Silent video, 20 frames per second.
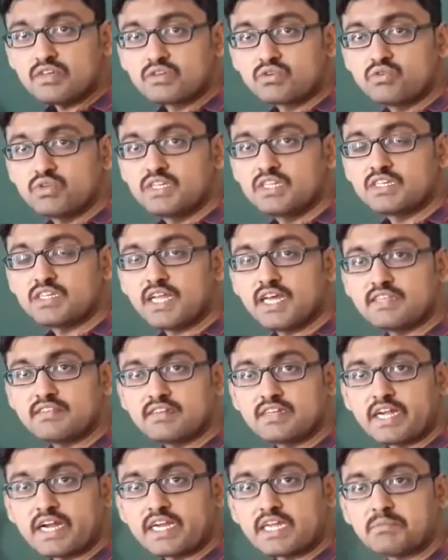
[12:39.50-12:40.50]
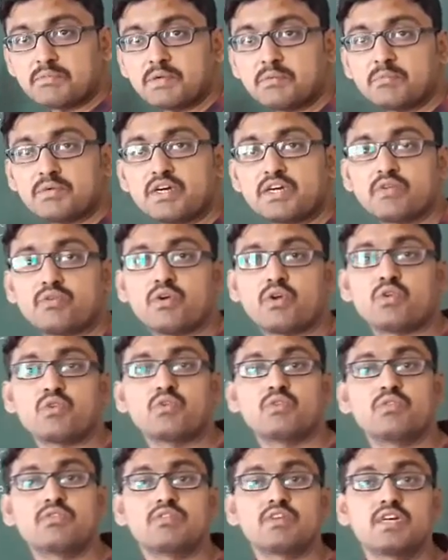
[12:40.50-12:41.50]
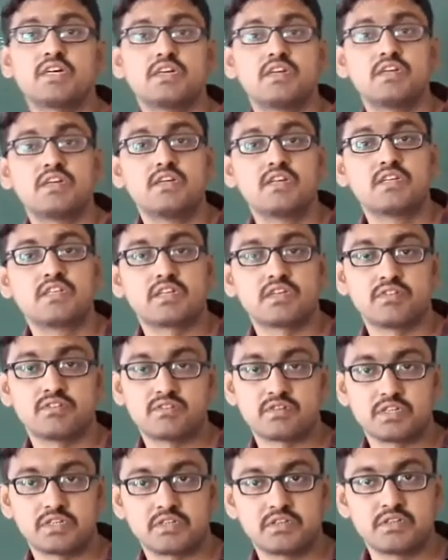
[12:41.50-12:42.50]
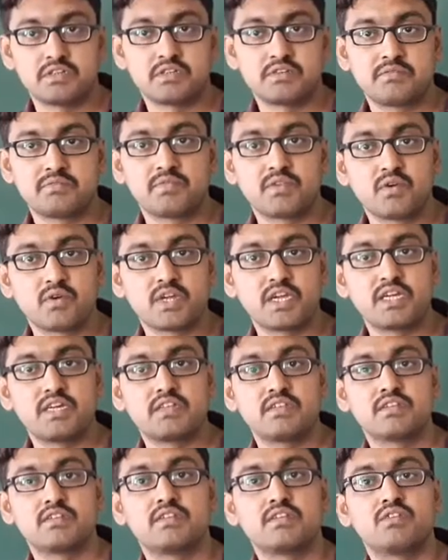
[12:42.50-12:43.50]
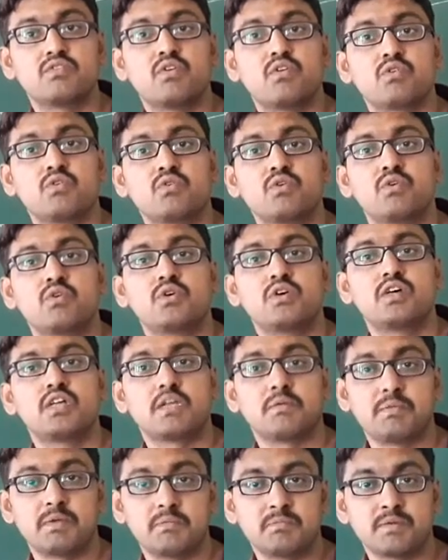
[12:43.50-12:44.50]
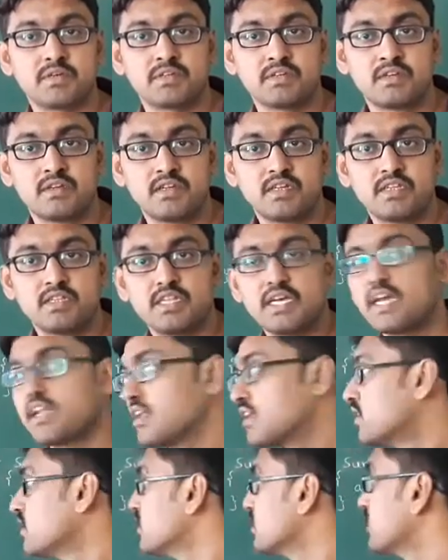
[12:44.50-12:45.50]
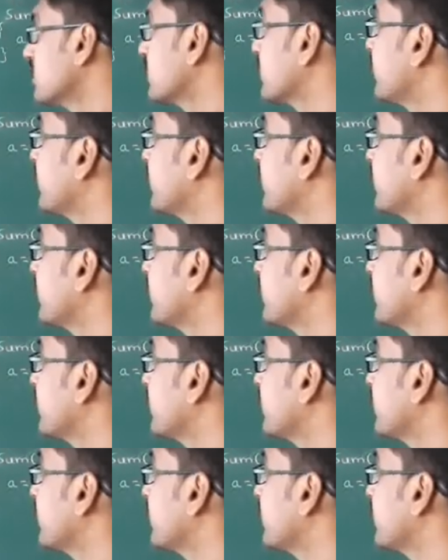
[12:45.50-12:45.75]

To initialize the data member you have to use a constructor. Okay, this is you have to remember. Then the